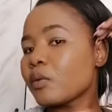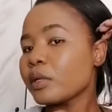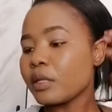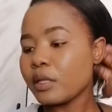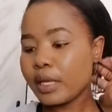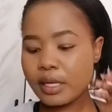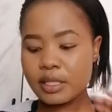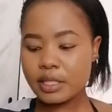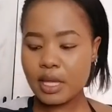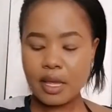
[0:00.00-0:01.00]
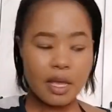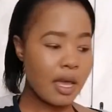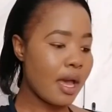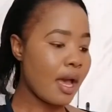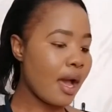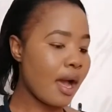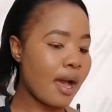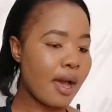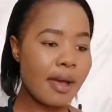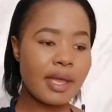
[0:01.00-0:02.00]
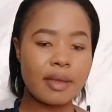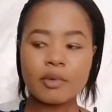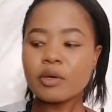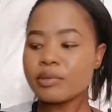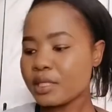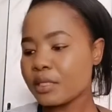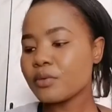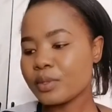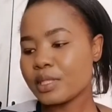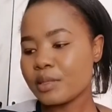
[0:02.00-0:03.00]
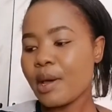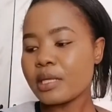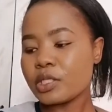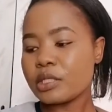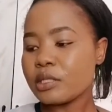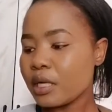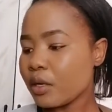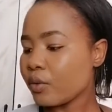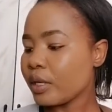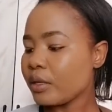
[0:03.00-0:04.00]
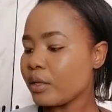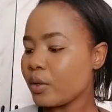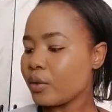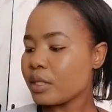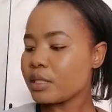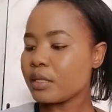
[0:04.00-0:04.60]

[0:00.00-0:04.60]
with that. I am obsessed with sponges. You already know this.